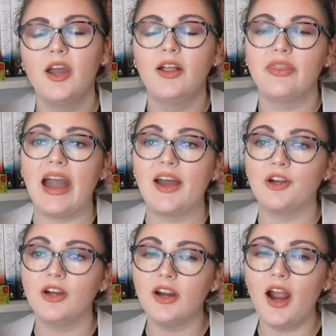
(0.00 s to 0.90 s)
that
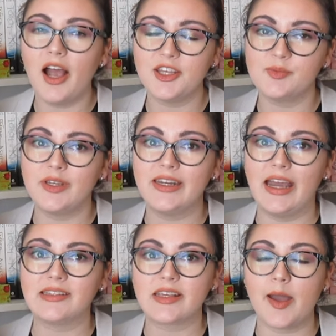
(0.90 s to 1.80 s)
her husband
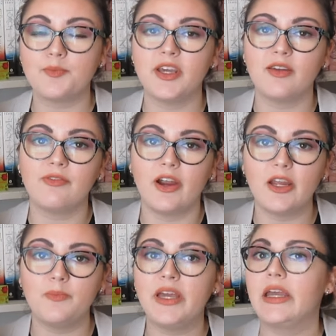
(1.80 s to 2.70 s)
has kept a
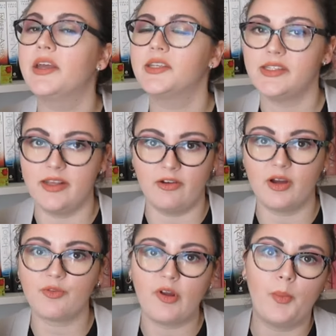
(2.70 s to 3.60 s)
very big
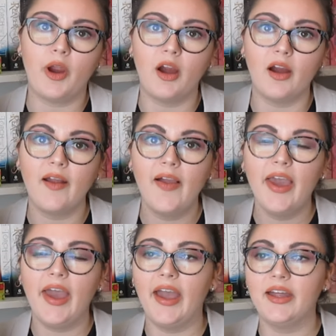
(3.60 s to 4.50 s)
secret from her,
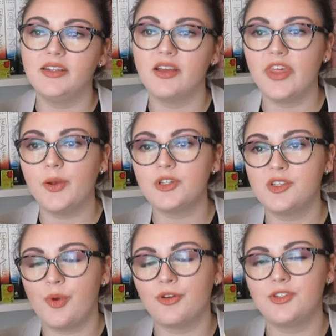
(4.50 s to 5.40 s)
and they were
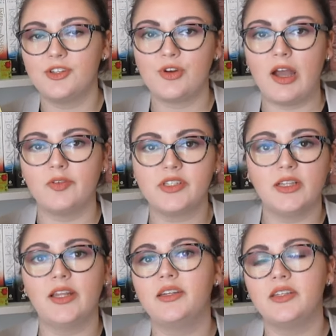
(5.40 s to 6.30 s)
supposed to travel to
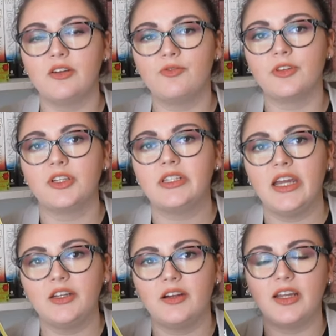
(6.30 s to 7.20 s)
London for their
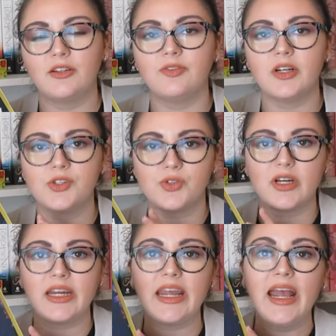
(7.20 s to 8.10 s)
10-year
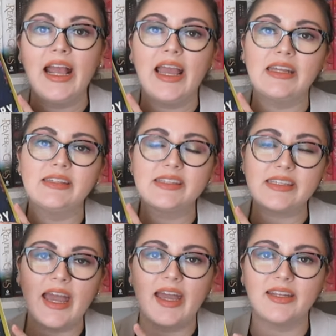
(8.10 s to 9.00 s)
anniversary.
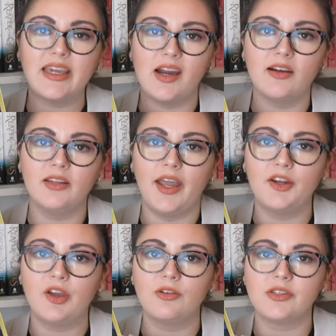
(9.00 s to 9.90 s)
Instead,
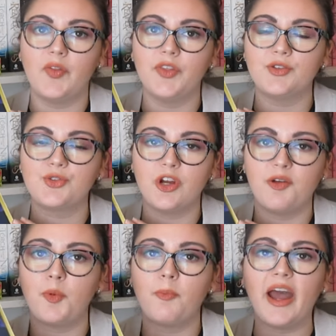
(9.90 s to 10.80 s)
Caroline goes on this
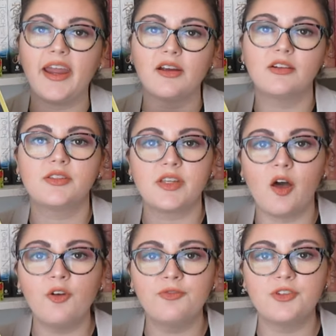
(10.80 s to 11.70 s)
trip by
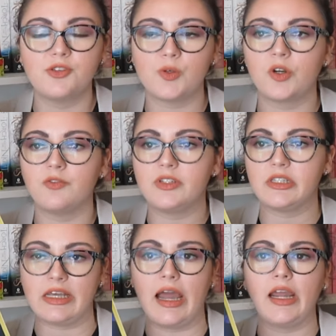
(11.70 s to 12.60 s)
herself to sort of
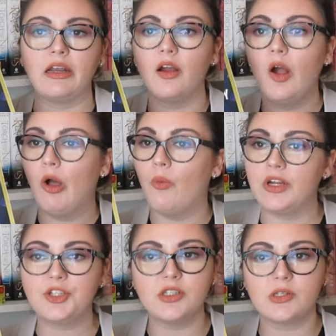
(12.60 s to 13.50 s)
decide
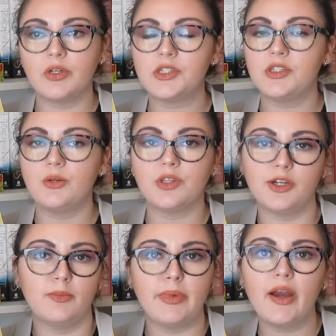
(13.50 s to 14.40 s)
what she's going to do with
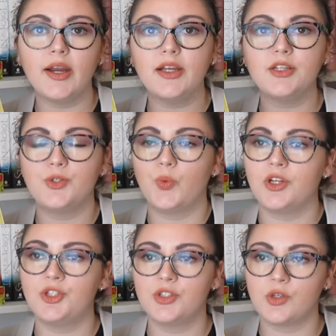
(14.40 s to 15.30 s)
her marriage, what
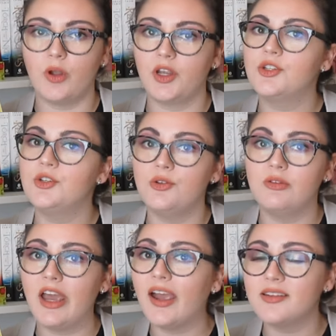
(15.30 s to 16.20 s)
she's going to do
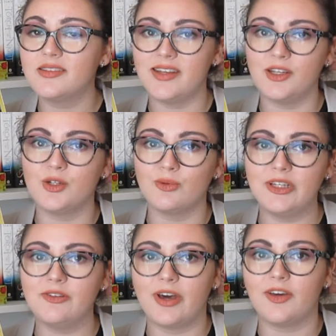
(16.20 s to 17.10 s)
next, and to
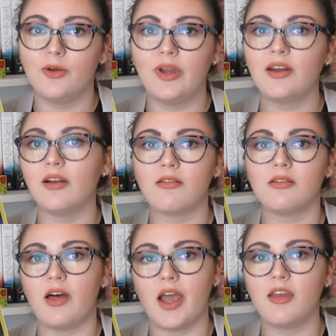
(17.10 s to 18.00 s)
reevaluate her
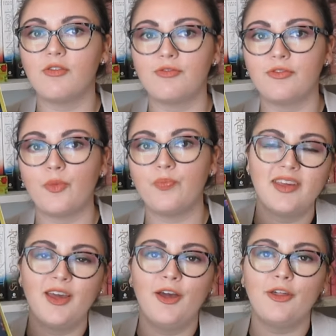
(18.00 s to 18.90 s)
life.
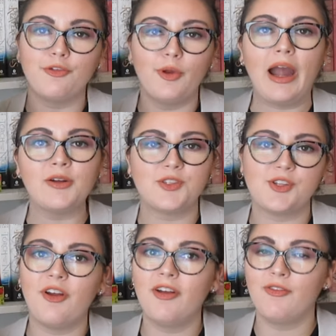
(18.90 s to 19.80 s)
Throughout
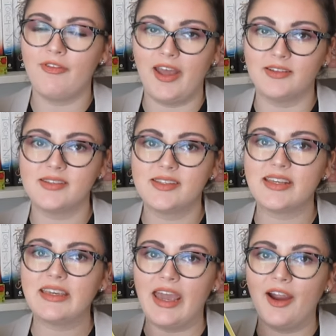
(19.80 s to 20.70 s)
certain events,
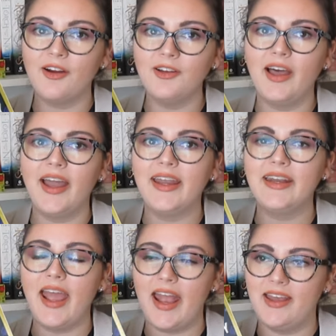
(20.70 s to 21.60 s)

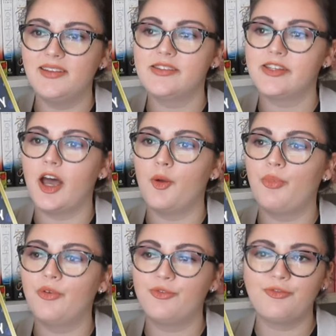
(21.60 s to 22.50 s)
Caroline ends
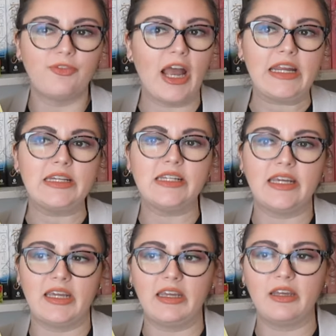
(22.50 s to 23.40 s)
up
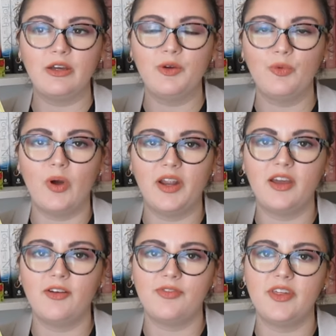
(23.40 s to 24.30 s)
finding one
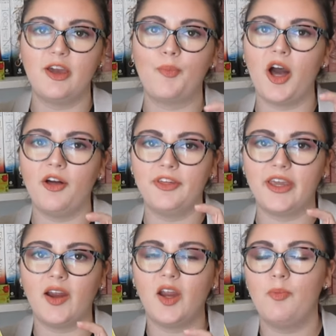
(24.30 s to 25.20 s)
of the
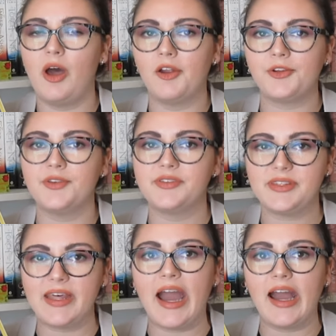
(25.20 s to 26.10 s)
apothecary bottles
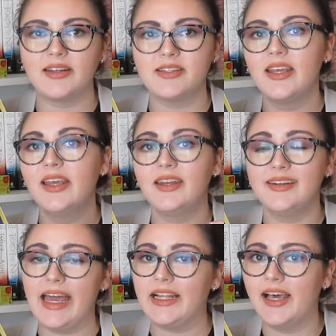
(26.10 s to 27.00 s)
that
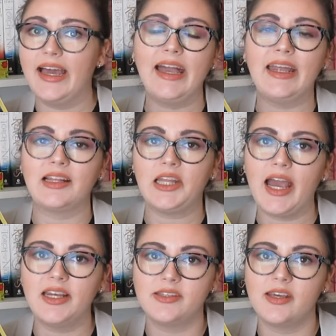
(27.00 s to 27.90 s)
Nella and
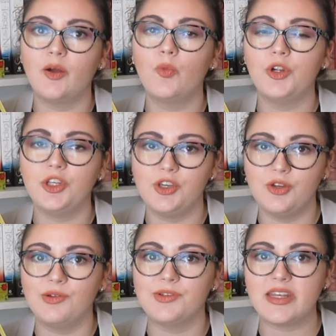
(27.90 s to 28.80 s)
Eliza would
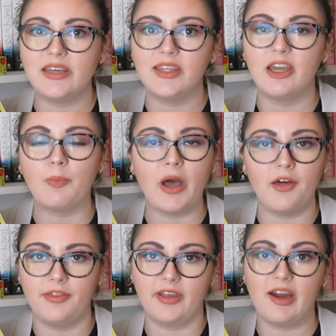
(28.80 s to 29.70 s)
use in the
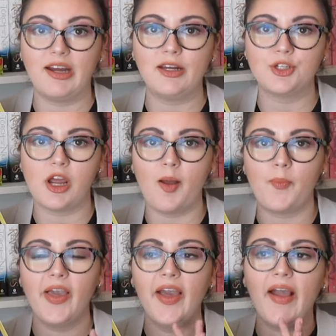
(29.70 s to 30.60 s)
apothecary
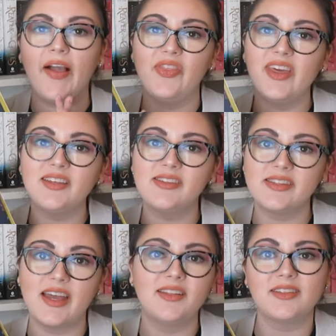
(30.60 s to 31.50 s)
shop, and this
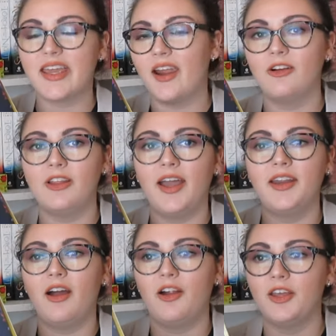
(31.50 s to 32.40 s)
sends Caroline
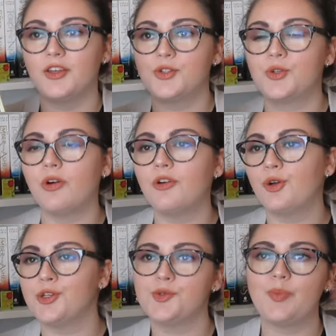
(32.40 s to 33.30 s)
on a
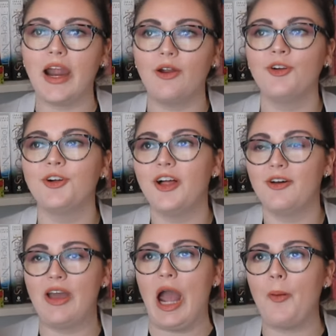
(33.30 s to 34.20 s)
historical spiral
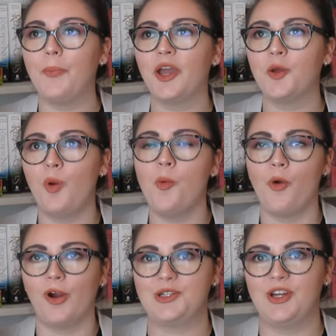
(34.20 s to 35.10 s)
of epic
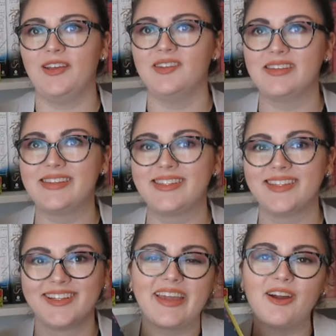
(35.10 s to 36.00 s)
proportions.
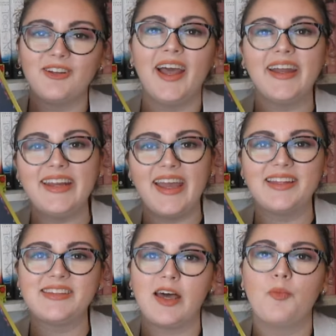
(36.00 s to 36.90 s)
Caroline
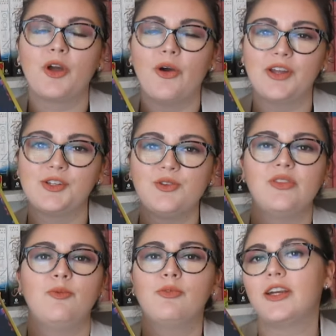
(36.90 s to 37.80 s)
ends up going to
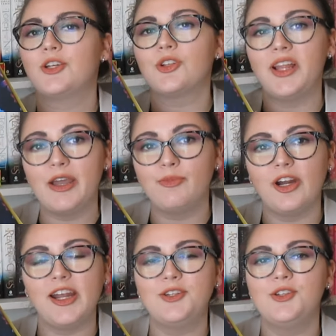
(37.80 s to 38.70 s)
the British
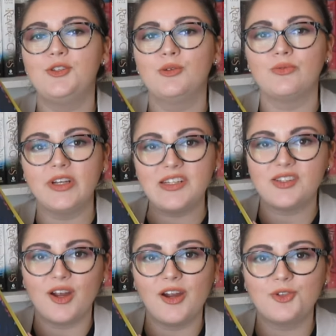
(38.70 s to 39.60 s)
Library to do
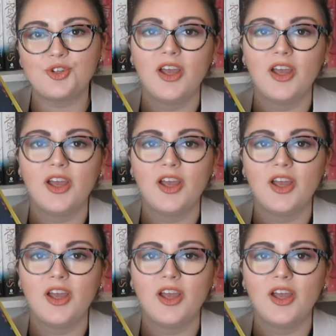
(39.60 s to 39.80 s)
research.